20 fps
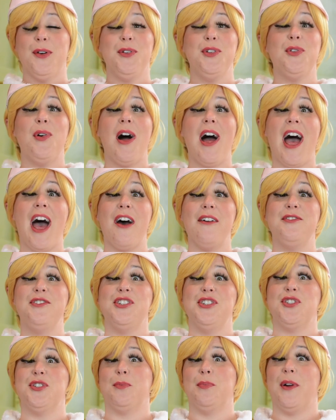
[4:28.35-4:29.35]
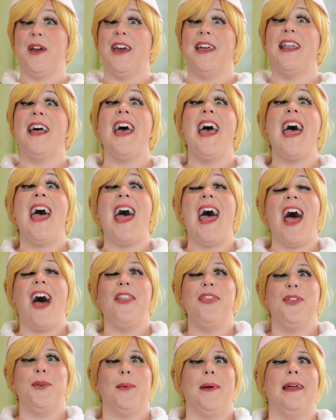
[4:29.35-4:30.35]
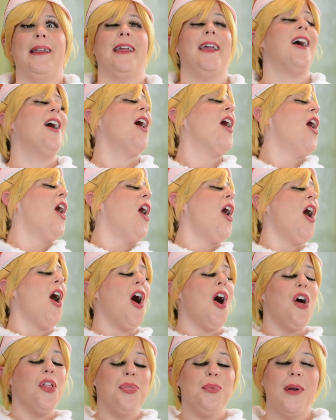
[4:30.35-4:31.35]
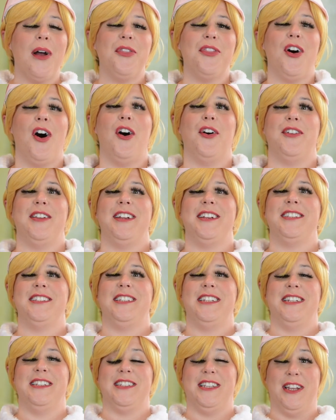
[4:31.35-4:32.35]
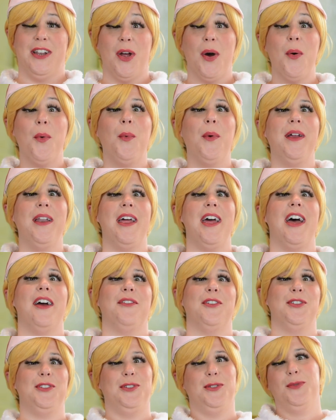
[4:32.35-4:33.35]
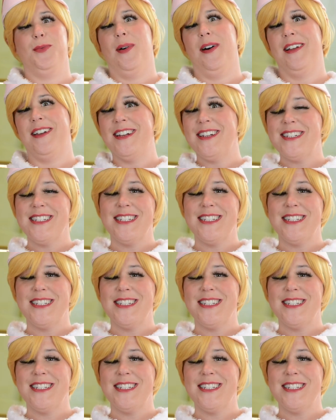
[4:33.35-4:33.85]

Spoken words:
You'll have gingerbread at the ready all throughout the holiday season whenever you want.